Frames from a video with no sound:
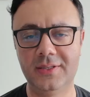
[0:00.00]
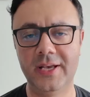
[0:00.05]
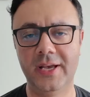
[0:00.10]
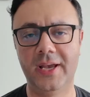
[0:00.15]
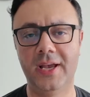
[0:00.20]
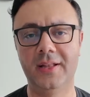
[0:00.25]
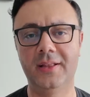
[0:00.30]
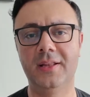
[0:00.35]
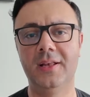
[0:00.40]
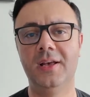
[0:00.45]

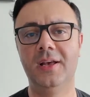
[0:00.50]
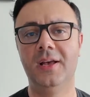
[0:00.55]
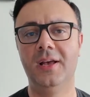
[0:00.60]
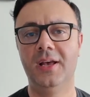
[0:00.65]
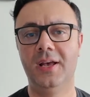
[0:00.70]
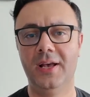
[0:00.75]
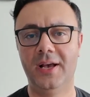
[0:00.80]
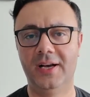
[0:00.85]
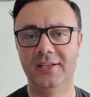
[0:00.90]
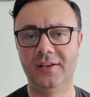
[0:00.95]
ticket,
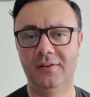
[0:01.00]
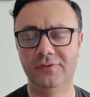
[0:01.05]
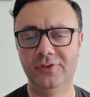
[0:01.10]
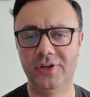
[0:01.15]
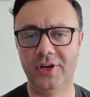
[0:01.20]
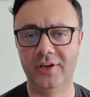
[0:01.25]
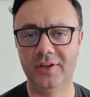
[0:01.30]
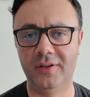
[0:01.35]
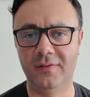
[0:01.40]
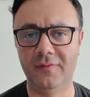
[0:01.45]
as I've
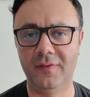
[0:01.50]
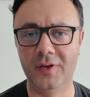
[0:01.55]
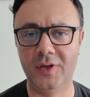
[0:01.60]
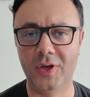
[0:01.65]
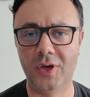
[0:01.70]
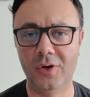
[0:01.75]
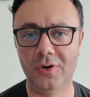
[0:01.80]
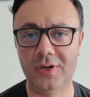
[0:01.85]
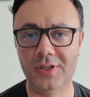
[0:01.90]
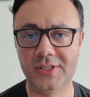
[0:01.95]
shared in the
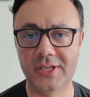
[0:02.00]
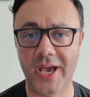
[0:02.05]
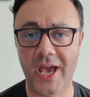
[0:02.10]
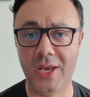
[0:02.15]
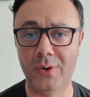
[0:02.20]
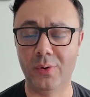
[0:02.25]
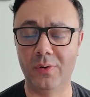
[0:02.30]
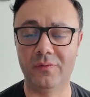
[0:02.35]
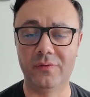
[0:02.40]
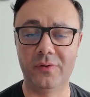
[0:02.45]
video, it's
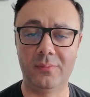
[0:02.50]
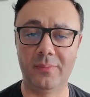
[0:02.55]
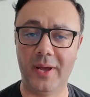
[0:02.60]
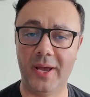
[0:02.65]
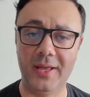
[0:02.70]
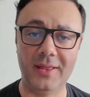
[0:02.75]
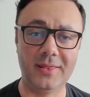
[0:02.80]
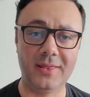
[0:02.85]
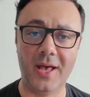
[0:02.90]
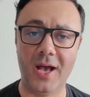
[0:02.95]
anywhere from
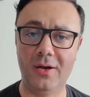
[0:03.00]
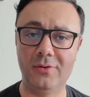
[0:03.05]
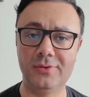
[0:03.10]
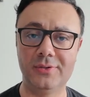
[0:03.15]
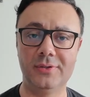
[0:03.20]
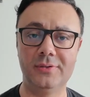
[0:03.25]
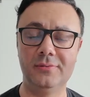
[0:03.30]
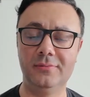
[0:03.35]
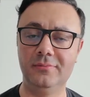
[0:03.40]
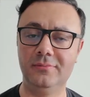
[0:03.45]

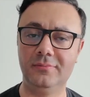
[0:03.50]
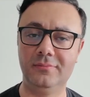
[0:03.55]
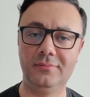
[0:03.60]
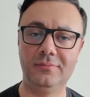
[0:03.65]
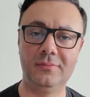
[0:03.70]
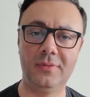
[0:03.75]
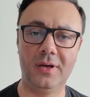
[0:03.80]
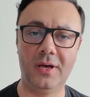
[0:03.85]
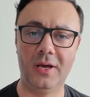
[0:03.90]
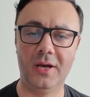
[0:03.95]
$8,000
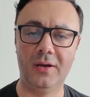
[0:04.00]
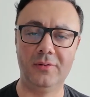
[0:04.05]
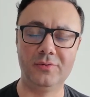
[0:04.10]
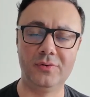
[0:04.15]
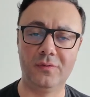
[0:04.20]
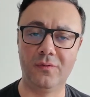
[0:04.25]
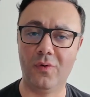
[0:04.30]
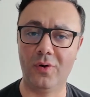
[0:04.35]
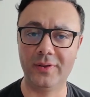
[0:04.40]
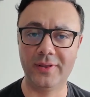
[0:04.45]

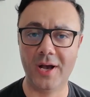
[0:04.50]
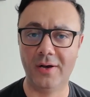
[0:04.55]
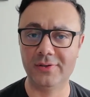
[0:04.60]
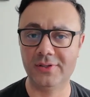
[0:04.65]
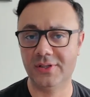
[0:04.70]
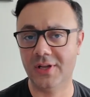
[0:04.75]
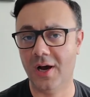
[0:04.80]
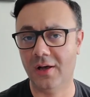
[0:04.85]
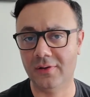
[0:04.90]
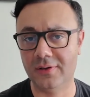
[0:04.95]
to
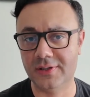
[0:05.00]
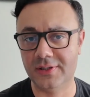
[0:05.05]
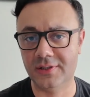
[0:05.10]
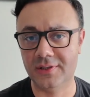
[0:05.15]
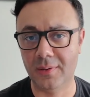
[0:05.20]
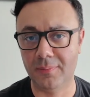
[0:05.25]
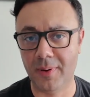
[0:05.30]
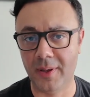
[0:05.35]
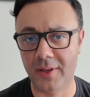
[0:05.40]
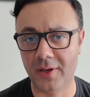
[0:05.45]
$4,000,
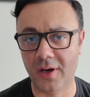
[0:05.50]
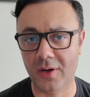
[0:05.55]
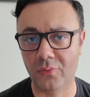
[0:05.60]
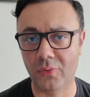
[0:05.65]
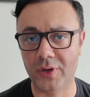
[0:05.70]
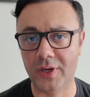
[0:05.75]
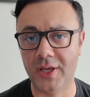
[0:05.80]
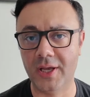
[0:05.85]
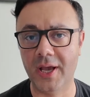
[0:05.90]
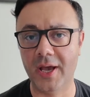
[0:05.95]
depending on
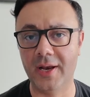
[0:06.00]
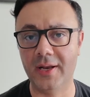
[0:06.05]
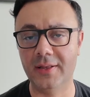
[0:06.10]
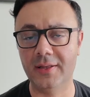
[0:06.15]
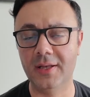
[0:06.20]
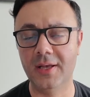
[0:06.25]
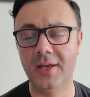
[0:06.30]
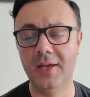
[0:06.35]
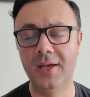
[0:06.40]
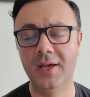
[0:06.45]
when you get
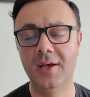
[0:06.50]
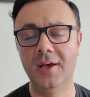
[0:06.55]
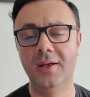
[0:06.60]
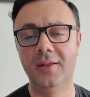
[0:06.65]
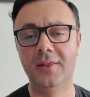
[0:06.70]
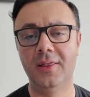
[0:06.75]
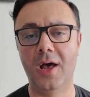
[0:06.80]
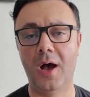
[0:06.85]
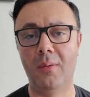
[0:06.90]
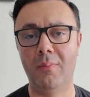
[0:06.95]
it.
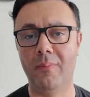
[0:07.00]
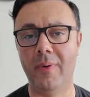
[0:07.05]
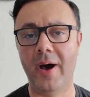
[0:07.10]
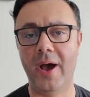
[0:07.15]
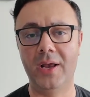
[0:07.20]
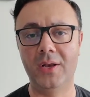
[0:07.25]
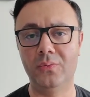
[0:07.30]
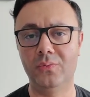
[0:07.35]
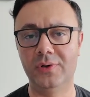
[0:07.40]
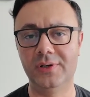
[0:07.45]
Now
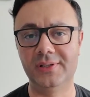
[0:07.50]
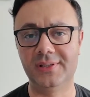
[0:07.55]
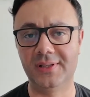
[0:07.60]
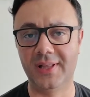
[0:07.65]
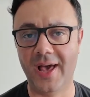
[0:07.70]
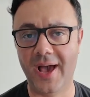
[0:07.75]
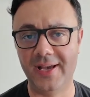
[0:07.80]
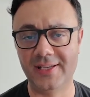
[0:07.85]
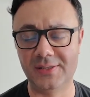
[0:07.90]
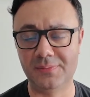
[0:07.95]
mine was
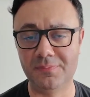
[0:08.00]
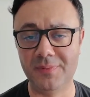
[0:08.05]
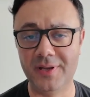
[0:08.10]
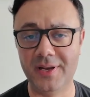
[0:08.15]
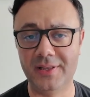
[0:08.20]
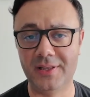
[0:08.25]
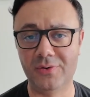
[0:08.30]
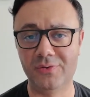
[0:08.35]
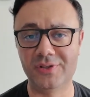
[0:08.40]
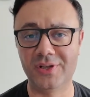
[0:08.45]
last
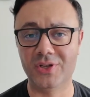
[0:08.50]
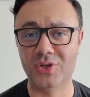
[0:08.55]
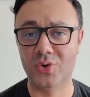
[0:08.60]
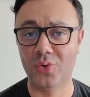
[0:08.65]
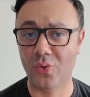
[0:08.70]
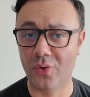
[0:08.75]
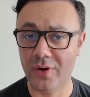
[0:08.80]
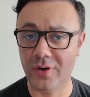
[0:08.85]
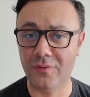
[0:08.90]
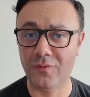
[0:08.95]
minute. It was a
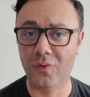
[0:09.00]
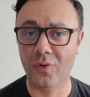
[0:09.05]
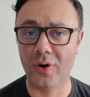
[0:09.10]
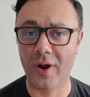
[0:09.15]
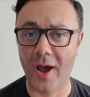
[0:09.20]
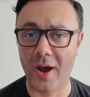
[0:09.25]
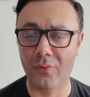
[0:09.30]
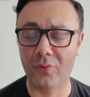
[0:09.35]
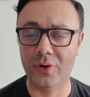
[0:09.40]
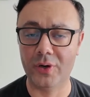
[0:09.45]

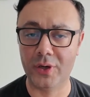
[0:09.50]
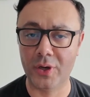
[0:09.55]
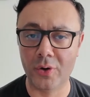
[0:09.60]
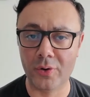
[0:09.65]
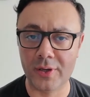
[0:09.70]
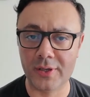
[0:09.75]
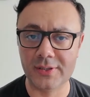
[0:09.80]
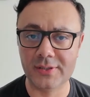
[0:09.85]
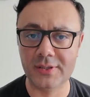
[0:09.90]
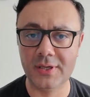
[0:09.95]
24-hour
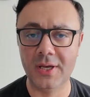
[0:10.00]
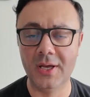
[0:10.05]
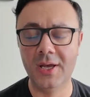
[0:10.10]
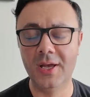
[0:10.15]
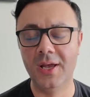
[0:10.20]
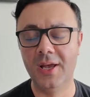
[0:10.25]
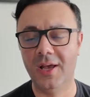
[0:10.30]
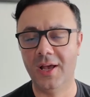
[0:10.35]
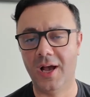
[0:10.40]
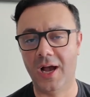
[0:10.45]
notice.
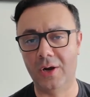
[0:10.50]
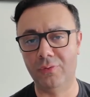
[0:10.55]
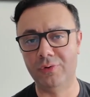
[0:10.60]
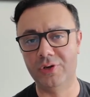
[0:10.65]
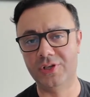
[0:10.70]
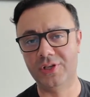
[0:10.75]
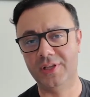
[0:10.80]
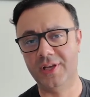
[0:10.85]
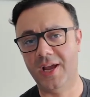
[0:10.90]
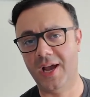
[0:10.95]
I
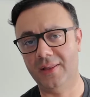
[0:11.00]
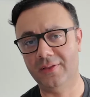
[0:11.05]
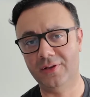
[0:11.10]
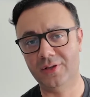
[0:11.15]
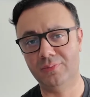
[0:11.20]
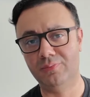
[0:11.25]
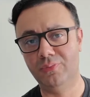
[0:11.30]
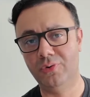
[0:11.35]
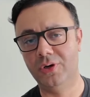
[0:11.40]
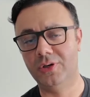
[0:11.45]
originally had
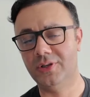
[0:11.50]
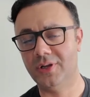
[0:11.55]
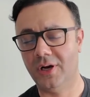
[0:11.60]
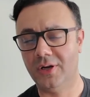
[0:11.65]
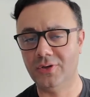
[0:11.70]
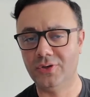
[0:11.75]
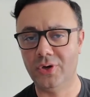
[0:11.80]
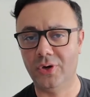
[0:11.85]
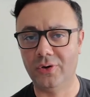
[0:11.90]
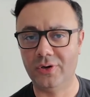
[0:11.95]
this booked
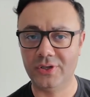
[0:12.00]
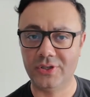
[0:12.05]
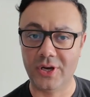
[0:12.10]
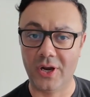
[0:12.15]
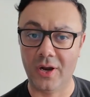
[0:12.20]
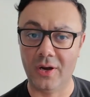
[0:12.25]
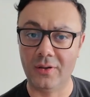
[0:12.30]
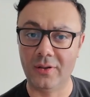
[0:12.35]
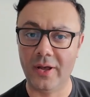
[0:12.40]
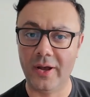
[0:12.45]
on Turkish
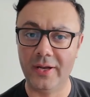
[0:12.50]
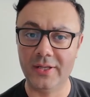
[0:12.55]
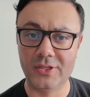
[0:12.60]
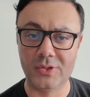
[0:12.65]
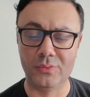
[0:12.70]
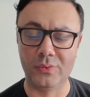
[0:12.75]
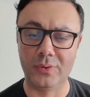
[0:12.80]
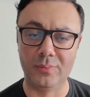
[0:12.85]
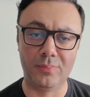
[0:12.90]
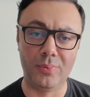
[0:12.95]

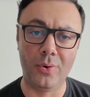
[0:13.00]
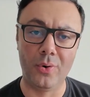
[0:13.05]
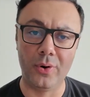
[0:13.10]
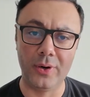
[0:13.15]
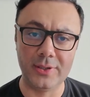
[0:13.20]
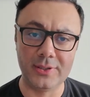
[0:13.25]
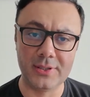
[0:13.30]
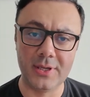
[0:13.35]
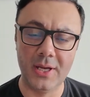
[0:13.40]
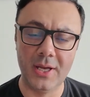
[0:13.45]
Airlines with
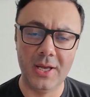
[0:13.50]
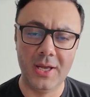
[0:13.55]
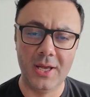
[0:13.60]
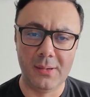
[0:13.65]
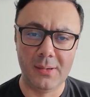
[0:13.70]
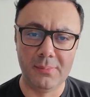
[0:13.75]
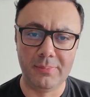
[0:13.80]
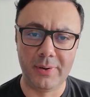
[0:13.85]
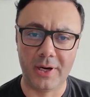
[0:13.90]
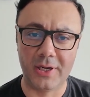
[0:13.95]
points,
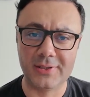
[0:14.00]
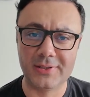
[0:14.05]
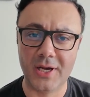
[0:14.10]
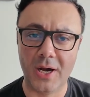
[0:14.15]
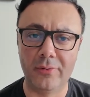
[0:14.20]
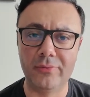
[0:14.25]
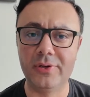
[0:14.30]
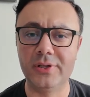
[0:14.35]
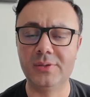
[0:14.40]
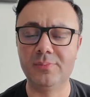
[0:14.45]
but I
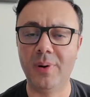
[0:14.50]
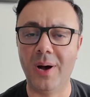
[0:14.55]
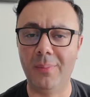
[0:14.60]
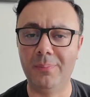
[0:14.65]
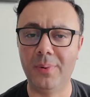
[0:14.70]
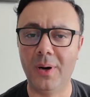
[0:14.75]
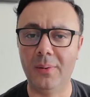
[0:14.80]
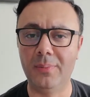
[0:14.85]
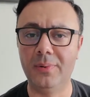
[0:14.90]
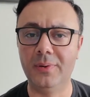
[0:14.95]
saw this
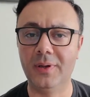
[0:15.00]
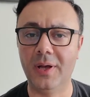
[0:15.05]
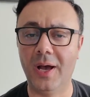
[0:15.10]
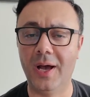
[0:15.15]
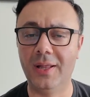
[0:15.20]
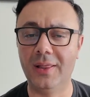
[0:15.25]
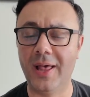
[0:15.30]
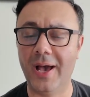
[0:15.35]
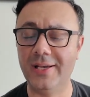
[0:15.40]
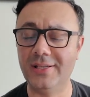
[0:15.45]
pop up
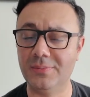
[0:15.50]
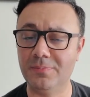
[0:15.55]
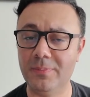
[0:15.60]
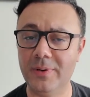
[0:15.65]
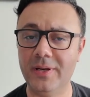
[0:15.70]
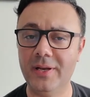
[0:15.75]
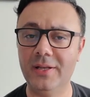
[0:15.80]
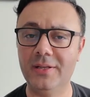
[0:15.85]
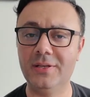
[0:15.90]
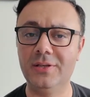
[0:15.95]
last
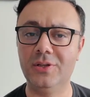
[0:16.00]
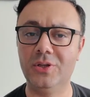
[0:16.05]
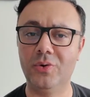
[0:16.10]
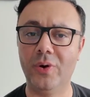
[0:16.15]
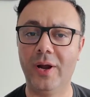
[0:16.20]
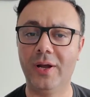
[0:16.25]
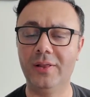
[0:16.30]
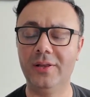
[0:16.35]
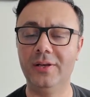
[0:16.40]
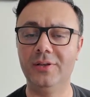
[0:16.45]
minute
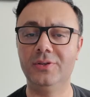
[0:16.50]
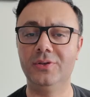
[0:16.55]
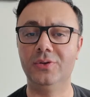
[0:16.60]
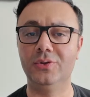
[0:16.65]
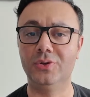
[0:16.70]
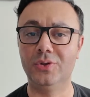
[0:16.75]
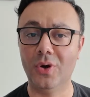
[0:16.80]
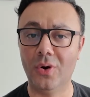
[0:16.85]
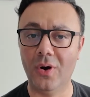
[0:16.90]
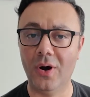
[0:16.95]
directly to
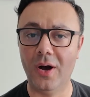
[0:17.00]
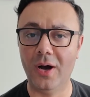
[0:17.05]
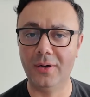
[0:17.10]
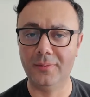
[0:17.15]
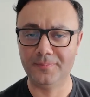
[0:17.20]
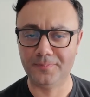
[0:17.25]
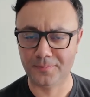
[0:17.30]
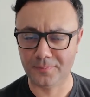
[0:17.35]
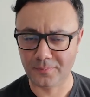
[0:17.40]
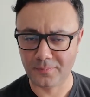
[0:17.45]

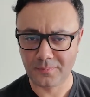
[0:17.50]
Doha.